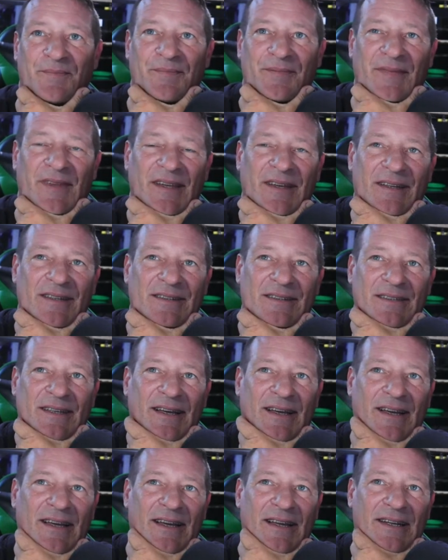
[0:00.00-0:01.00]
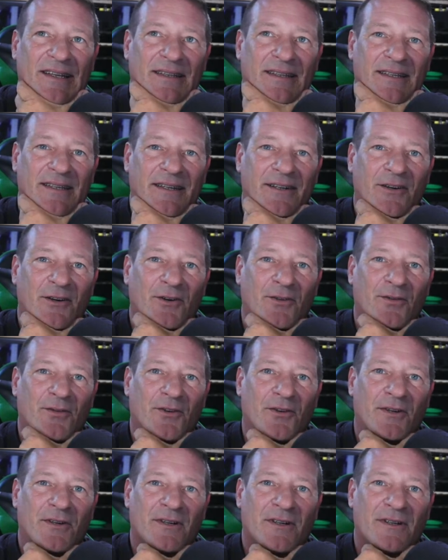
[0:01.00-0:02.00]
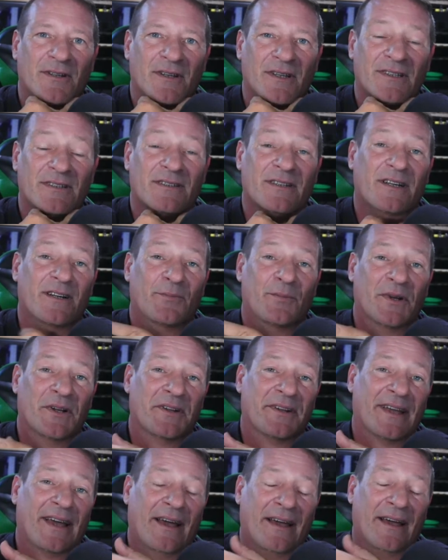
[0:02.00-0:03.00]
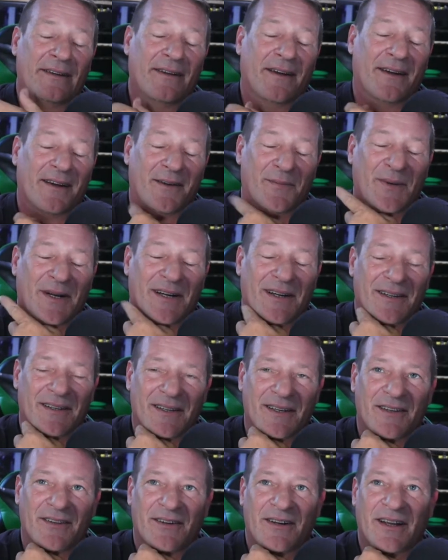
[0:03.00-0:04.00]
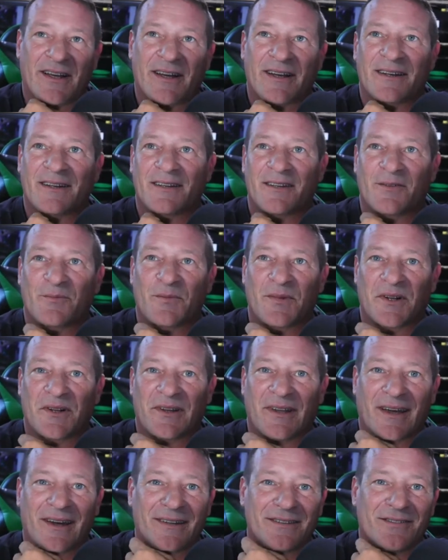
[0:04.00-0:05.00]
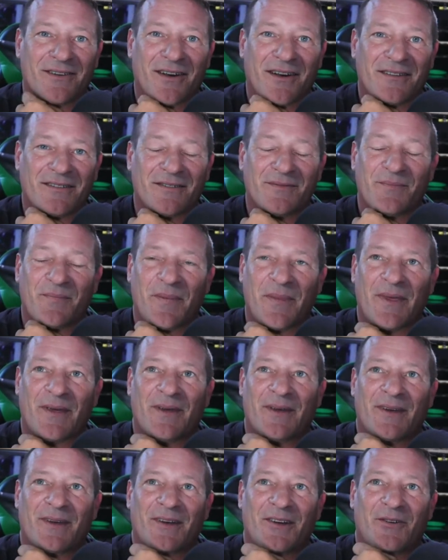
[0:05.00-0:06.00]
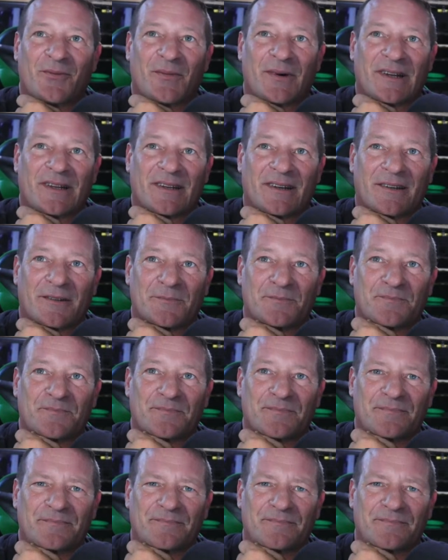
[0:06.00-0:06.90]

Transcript: They say anything over. Listening uh, Listen to Bill Nye talk about it the other day. Bill Nye is awesome, but um,